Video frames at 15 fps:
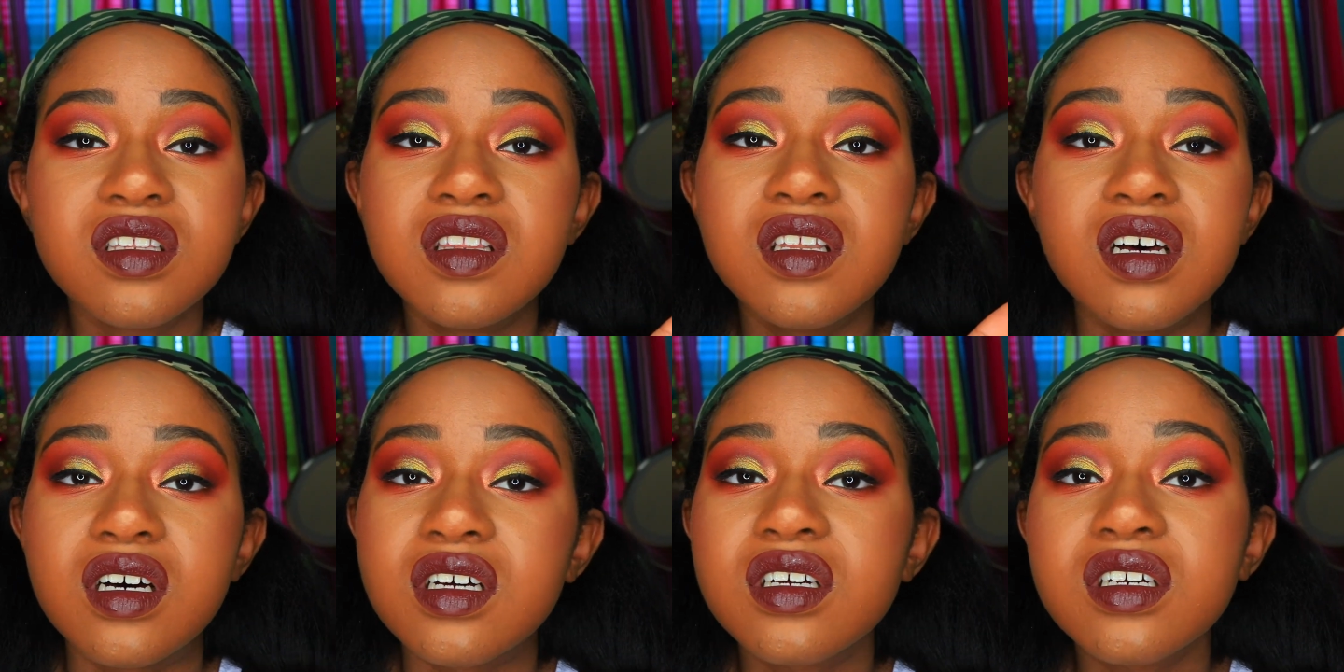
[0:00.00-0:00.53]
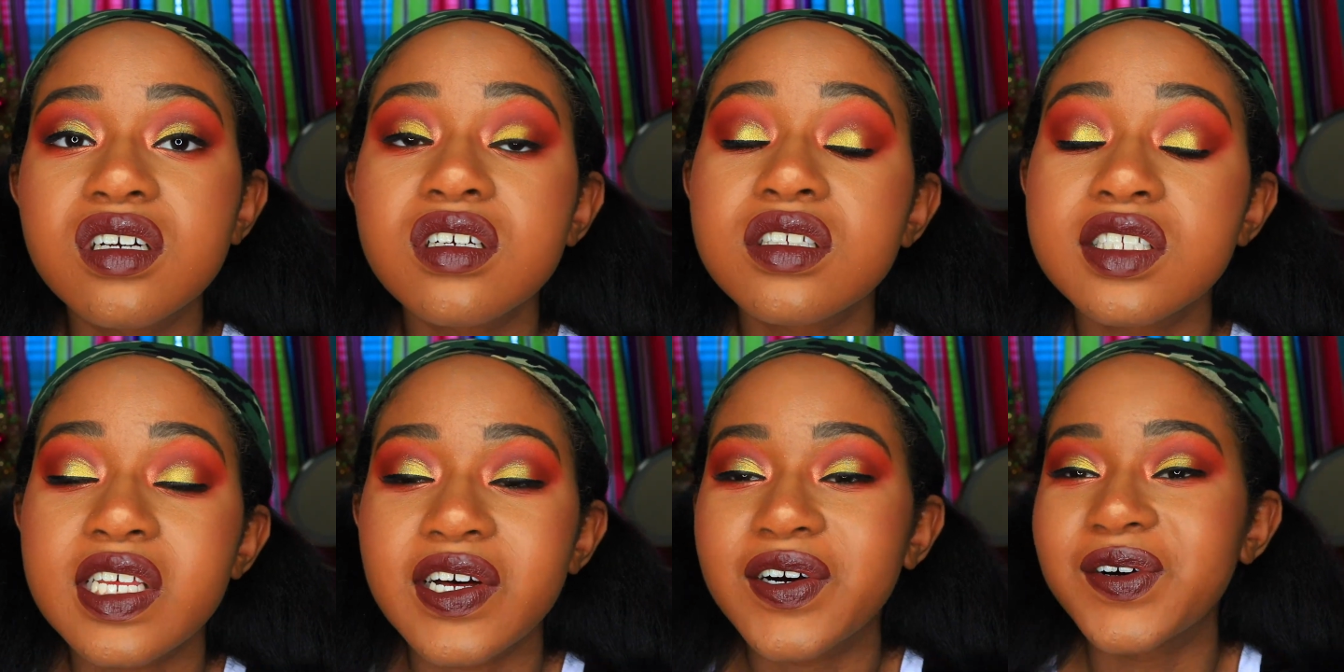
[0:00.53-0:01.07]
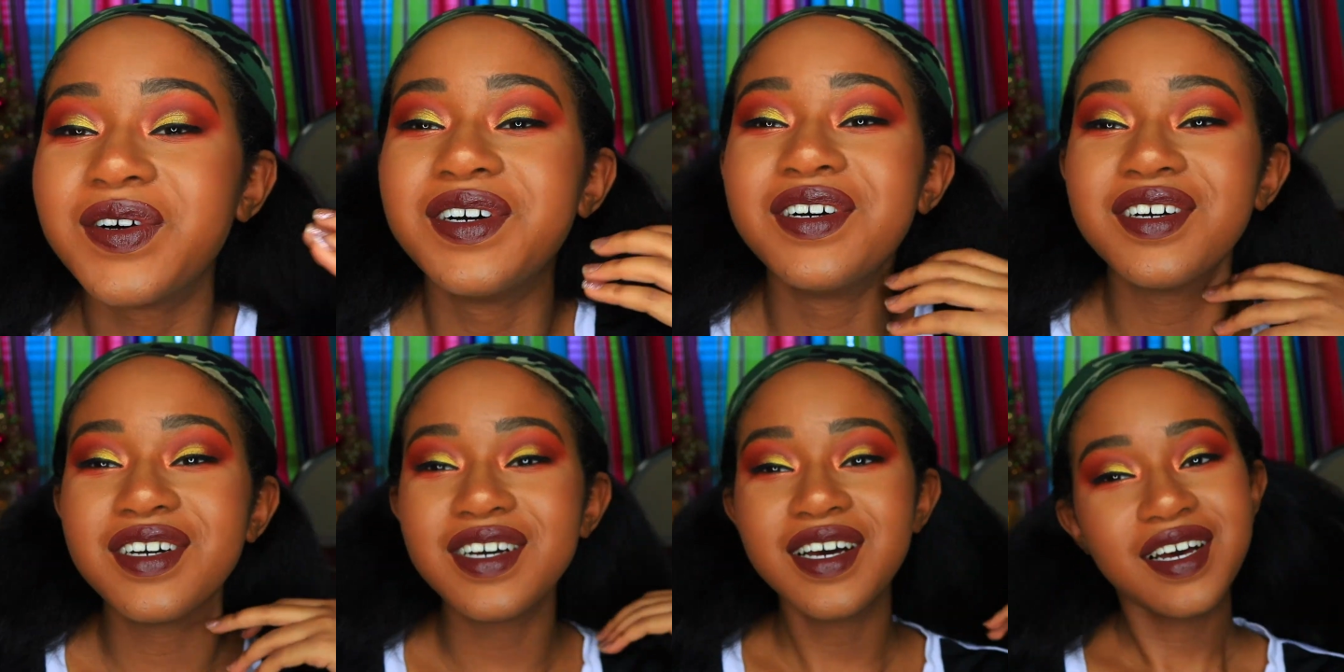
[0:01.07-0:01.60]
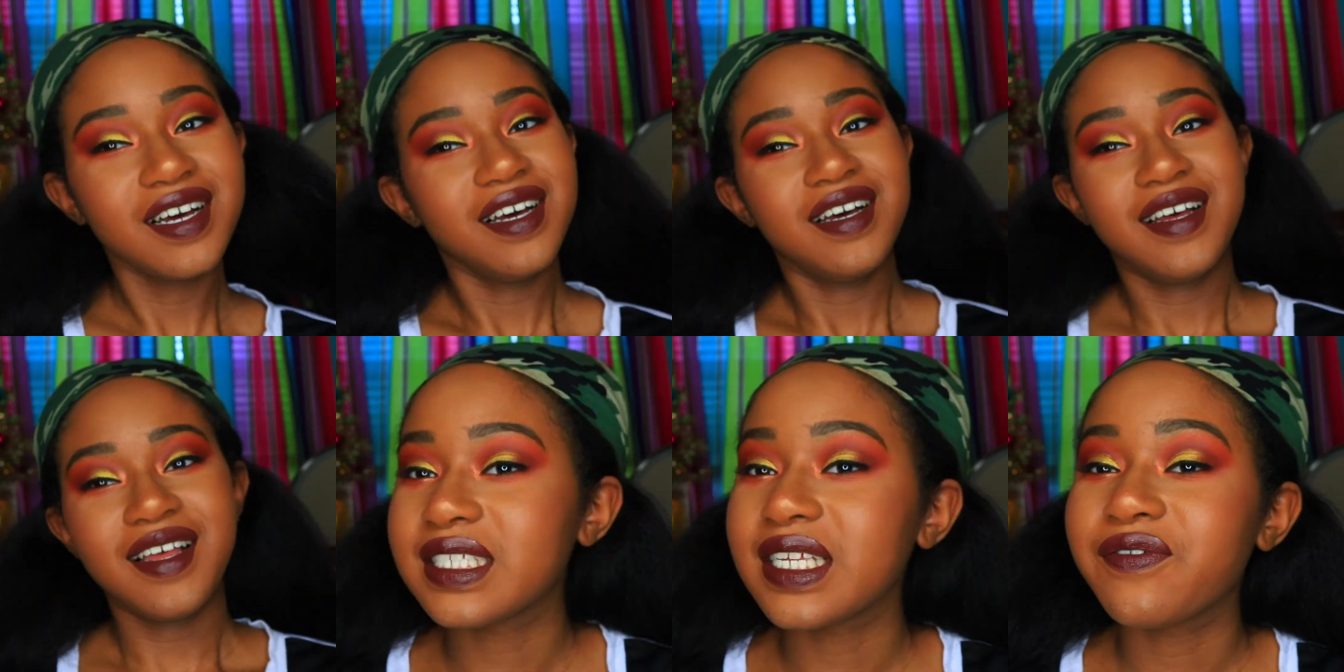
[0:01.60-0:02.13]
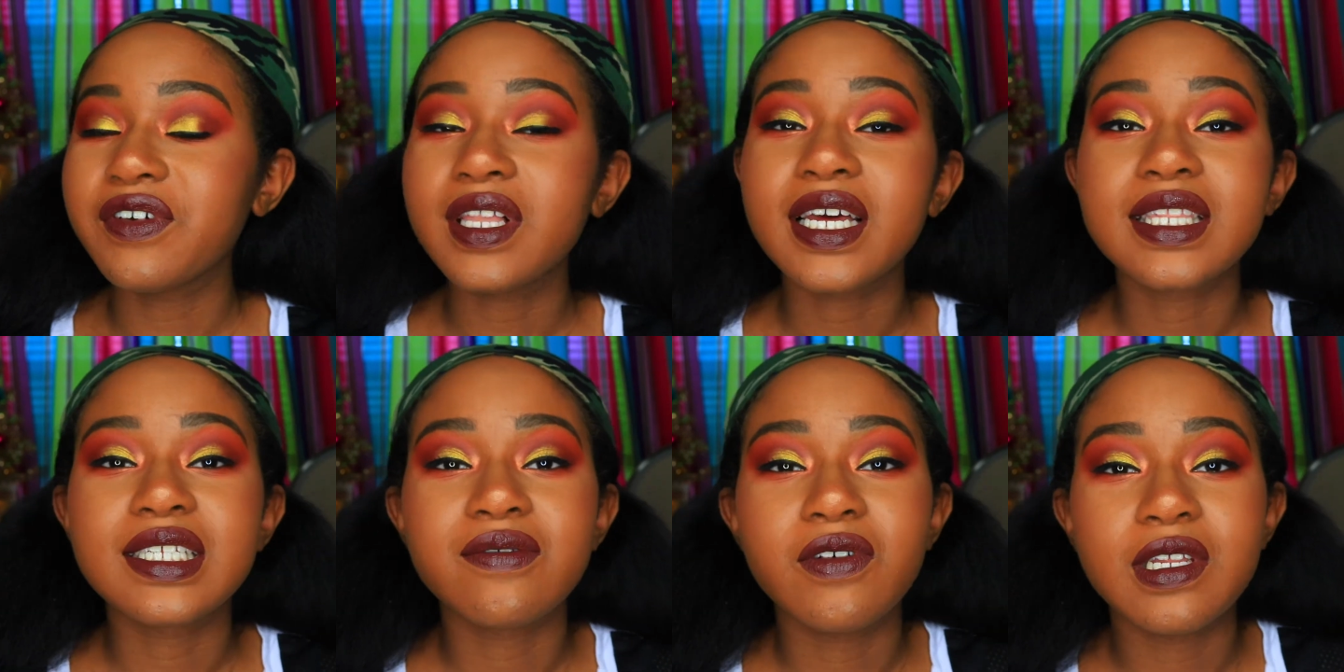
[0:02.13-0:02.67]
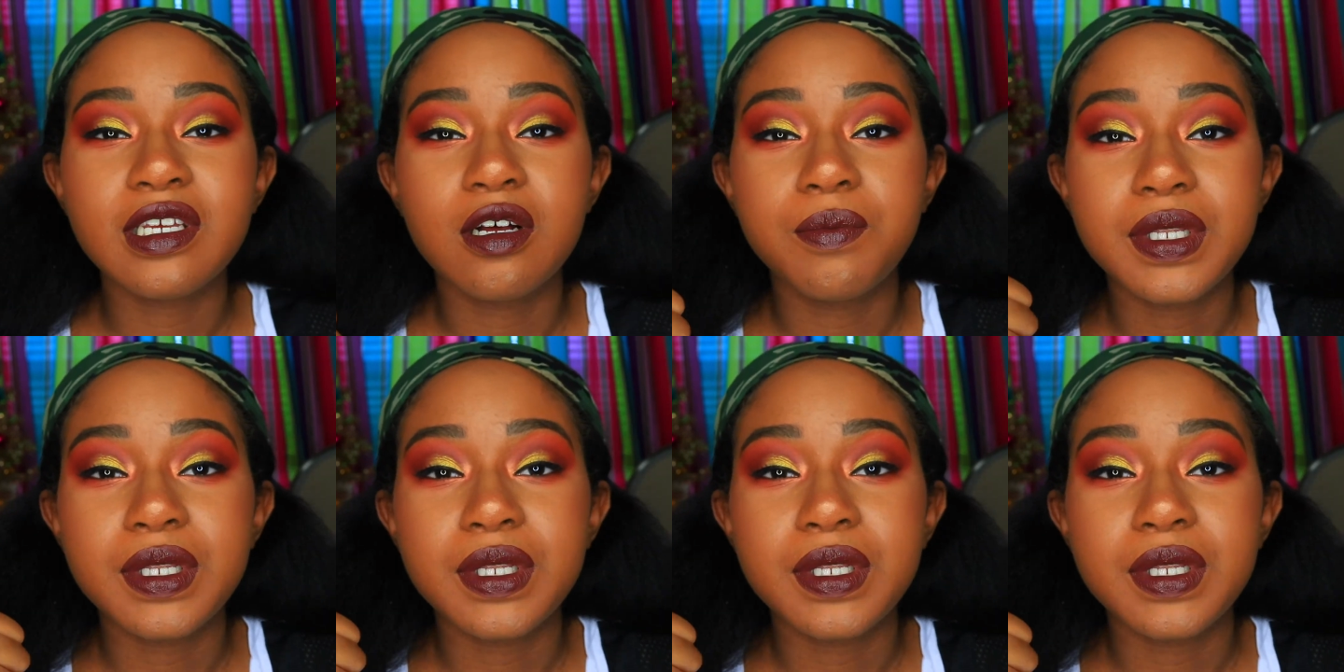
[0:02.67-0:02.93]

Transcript: look. So if you like this video,